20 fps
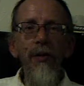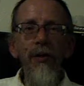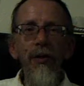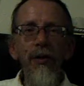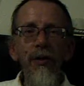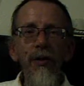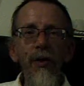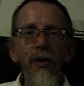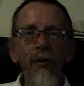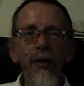
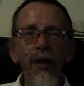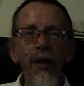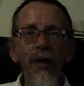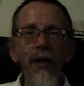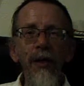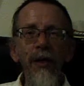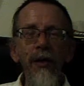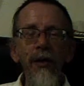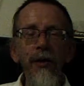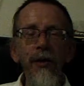so that
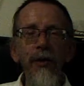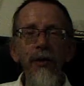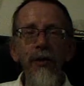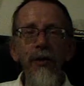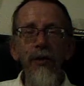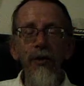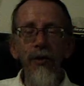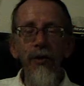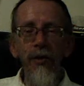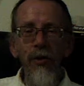he
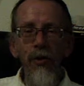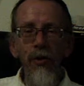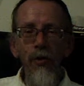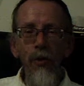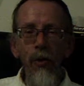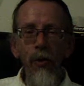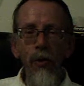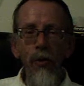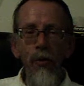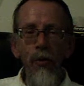knew
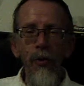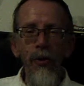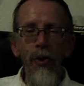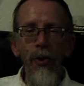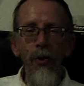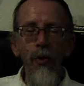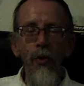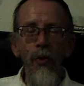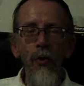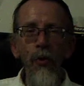who was
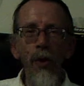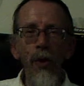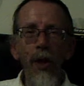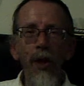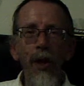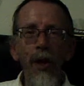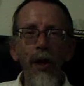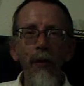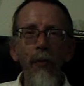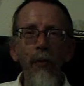who
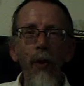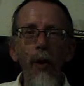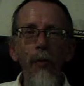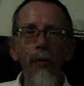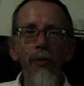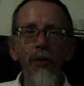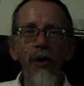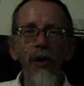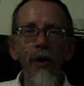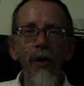and what was
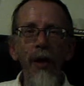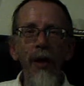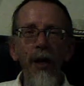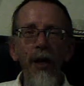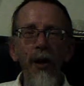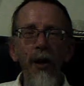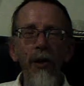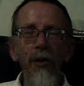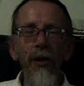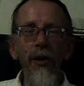going
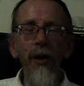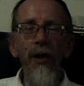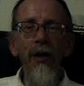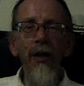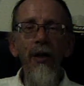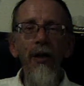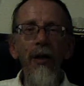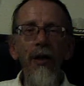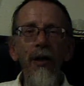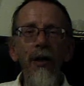on,
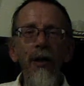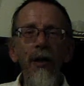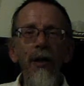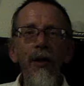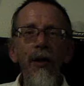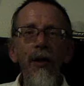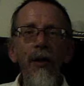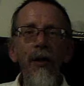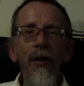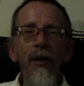
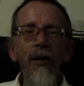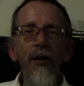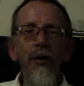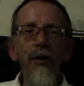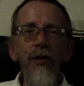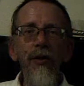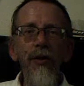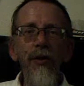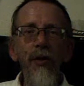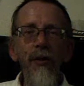
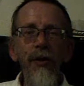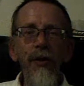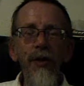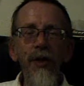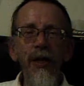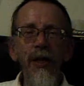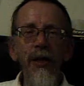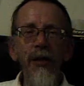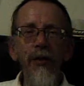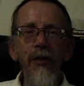so that
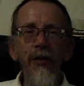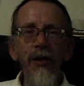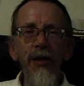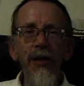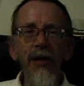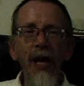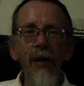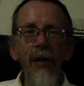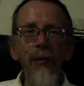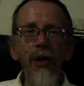he could
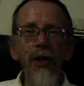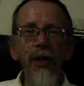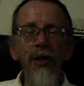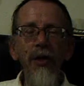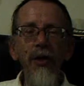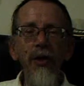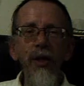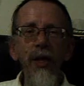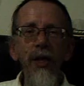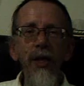establish
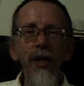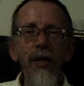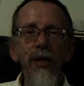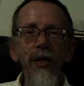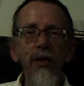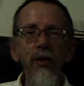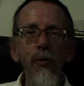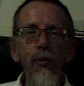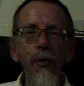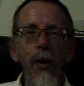the
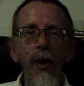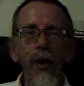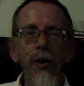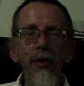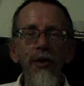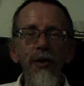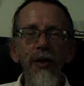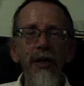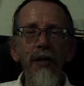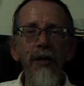new policies.